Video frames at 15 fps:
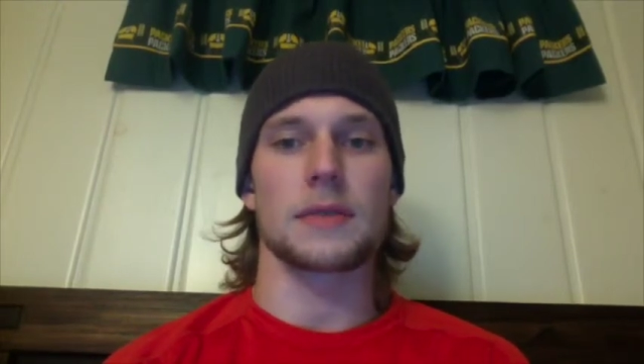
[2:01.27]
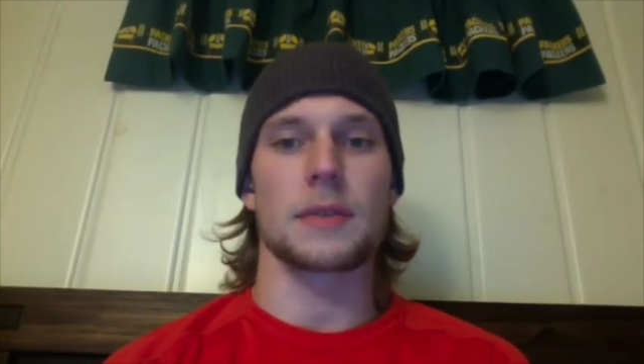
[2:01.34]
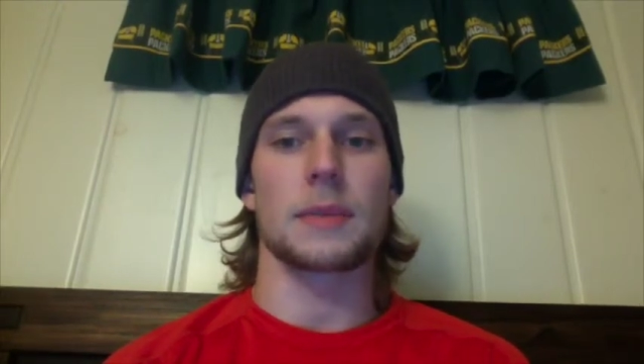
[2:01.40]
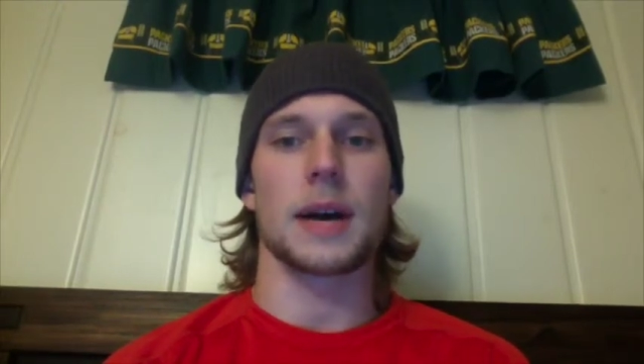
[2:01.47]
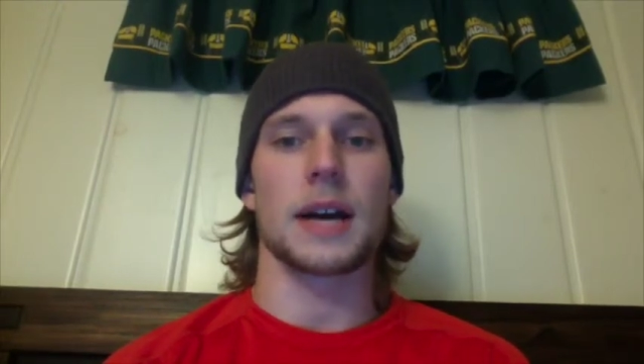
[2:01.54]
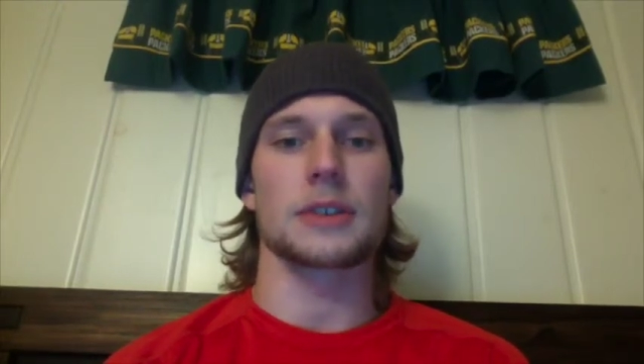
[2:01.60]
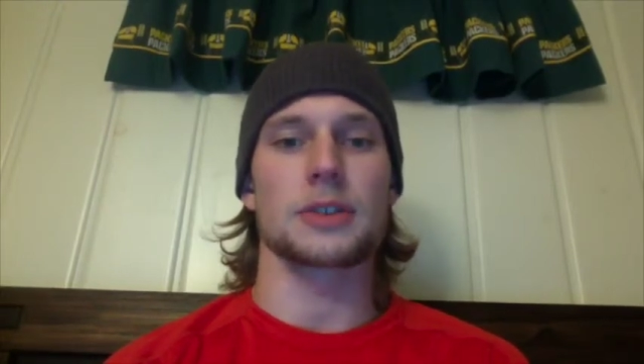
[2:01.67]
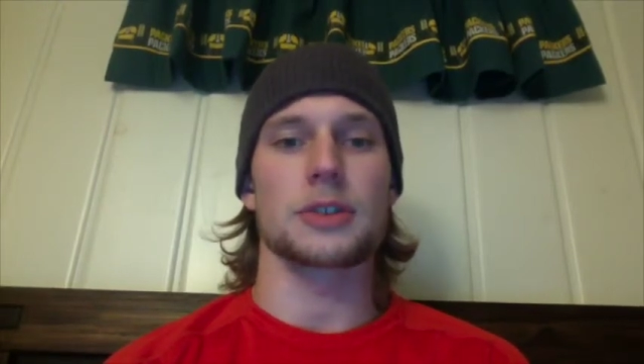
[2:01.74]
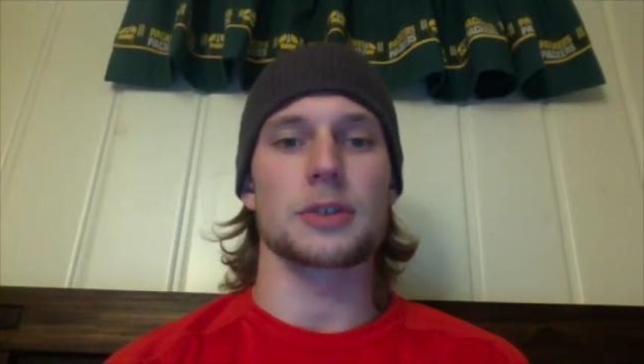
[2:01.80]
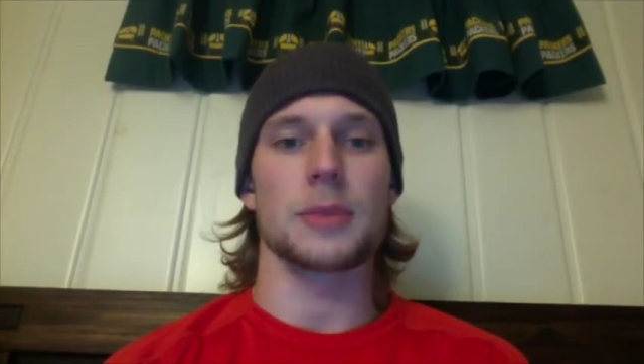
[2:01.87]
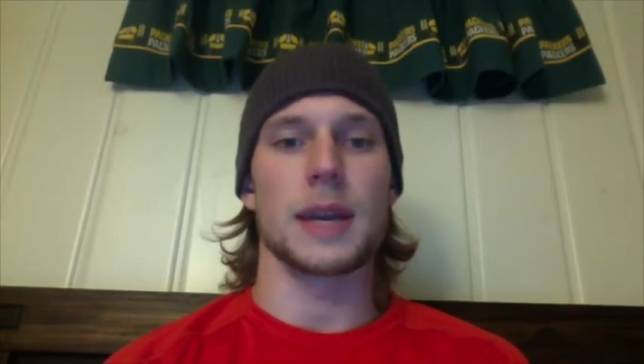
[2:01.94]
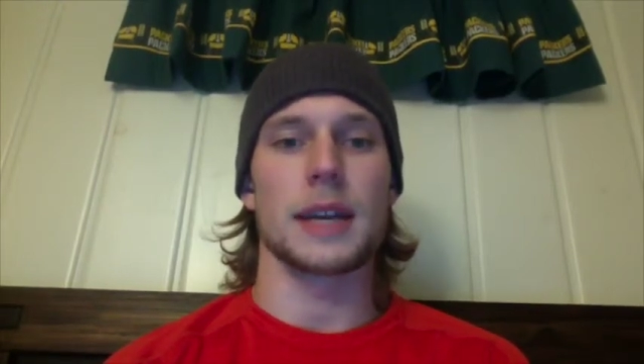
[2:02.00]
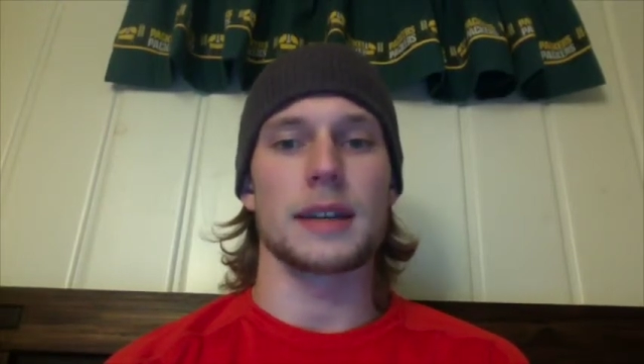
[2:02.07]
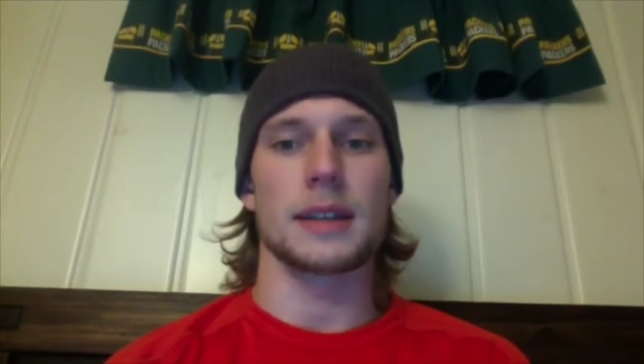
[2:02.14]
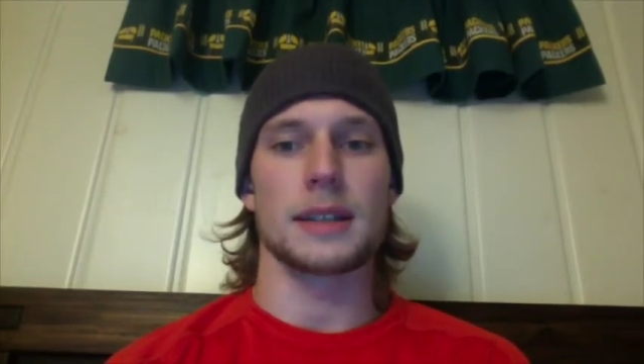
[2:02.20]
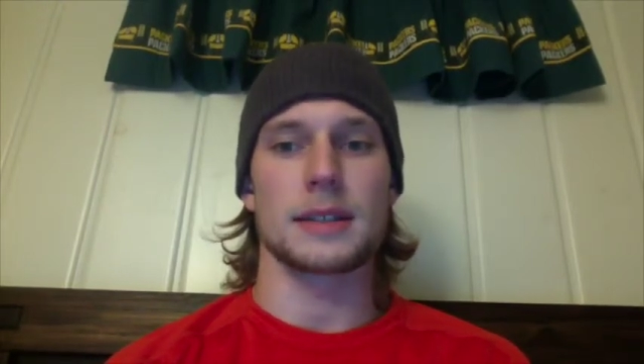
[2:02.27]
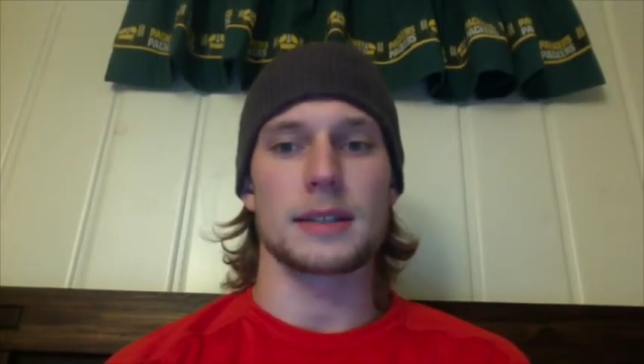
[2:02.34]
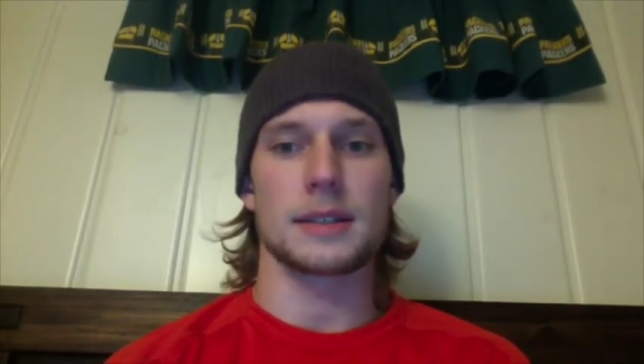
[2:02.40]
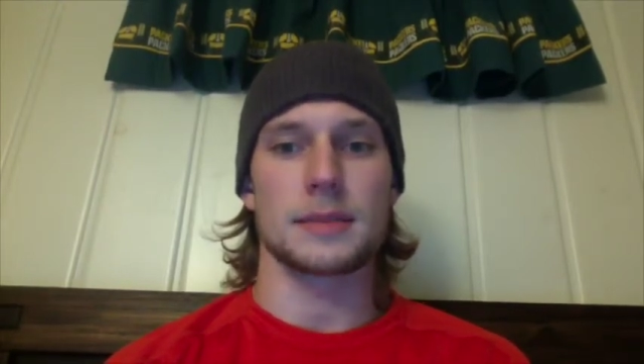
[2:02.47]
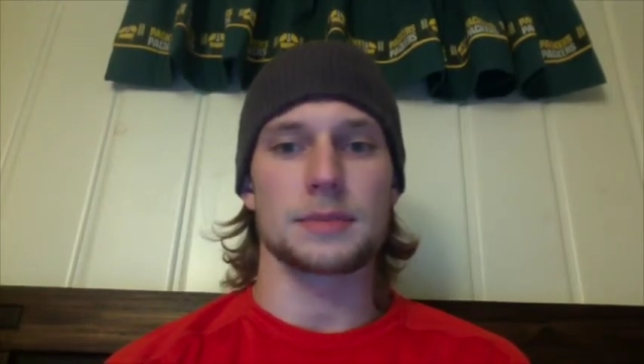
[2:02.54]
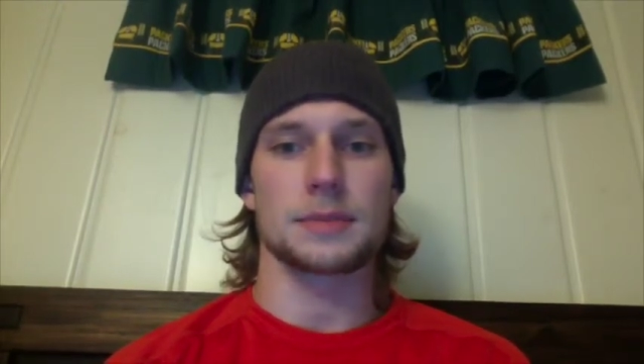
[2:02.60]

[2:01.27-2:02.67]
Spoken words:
for postural maintenance.